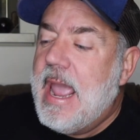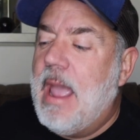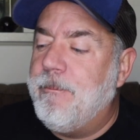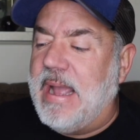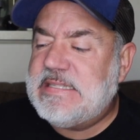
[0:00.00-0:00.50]

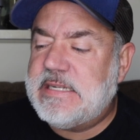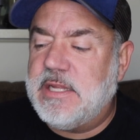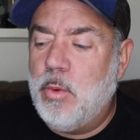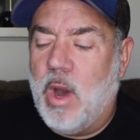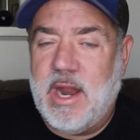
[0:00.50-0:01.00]
And
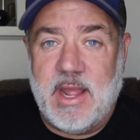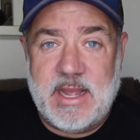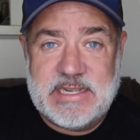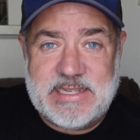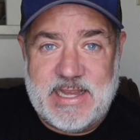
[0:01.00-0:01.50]
basically what it
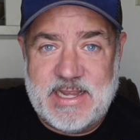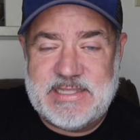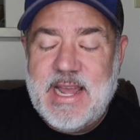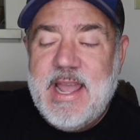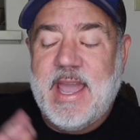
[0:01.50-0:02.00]
is, is
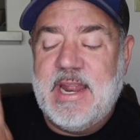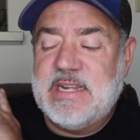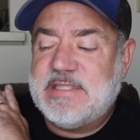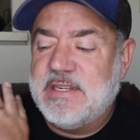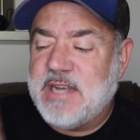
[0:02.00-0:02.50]
it is